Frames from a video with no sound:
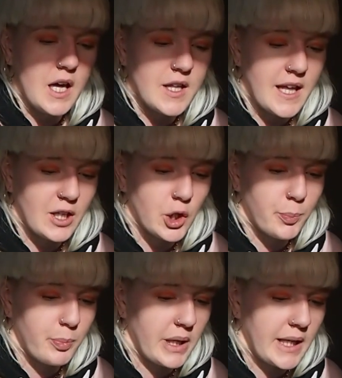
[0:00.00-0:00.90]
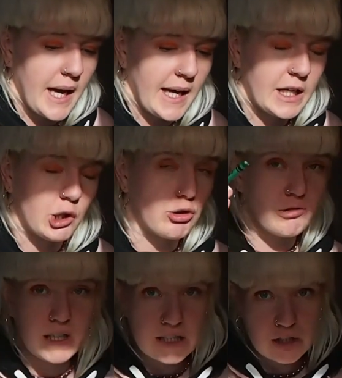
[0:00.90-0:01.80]
they could be a
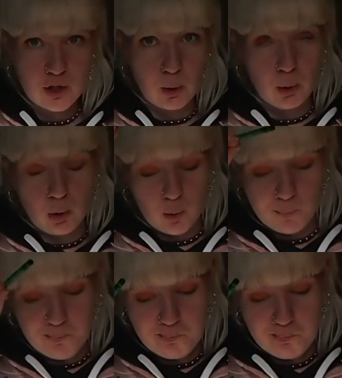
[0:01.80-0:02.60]
green door